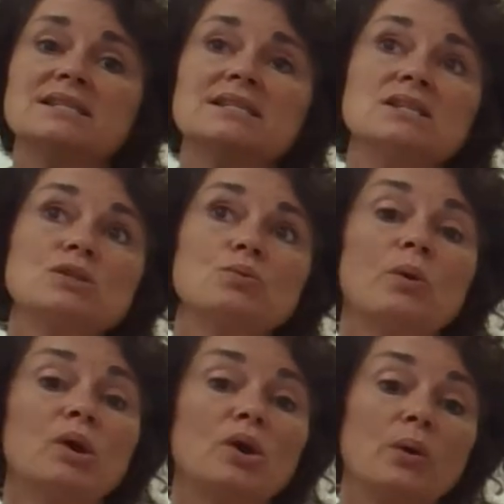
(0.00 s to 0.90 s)
Since
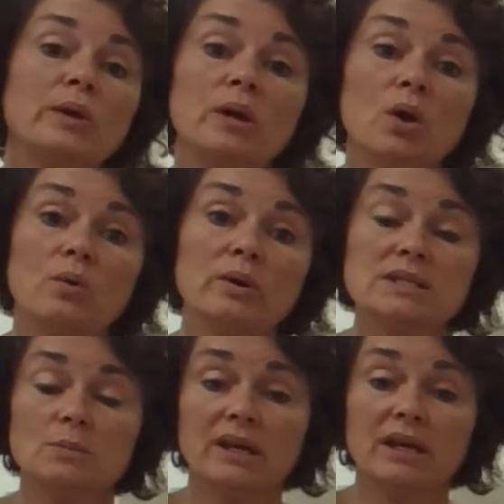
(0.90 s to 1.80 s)
we're
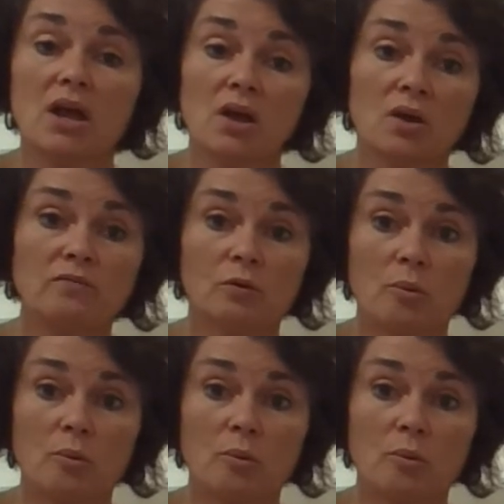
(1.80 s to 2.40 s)
going to be at home